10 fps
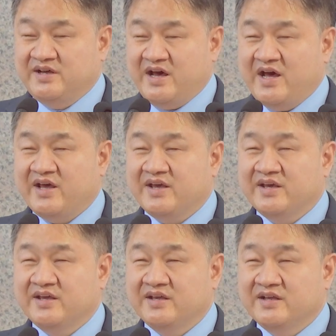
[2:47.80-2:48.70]

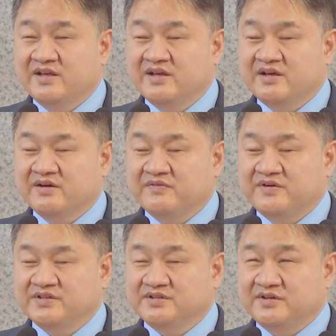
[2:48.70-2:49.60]
I
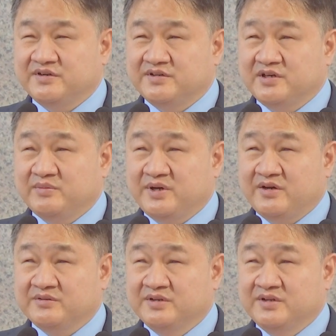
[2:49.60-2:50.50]
first heard
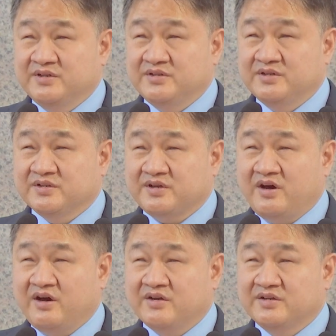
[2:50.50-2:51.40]
about
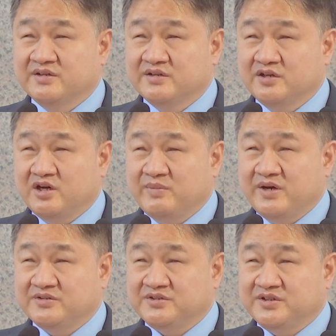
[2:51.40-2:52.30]
God,
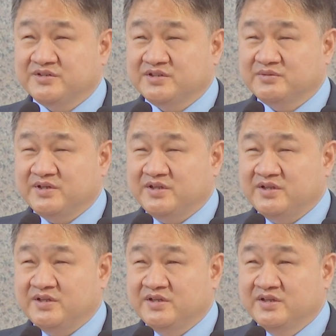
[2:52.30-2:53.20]
about Jesus, what
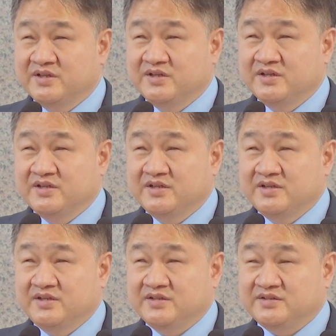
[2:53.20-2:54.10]
he
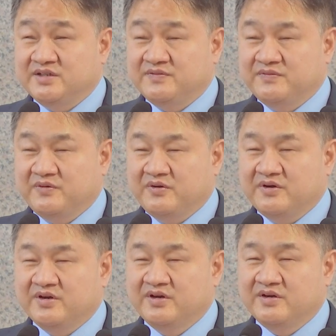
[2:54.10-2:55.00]
did
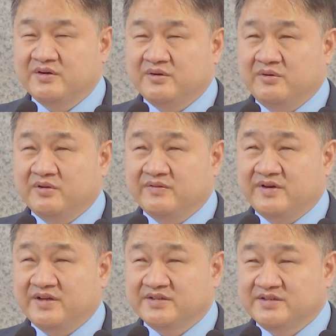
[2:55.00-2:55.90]
for all of
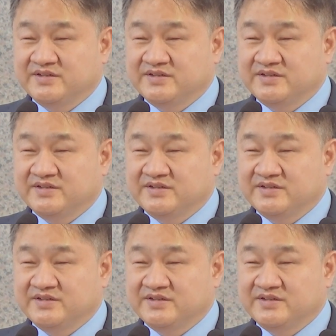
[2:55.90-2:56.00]
us.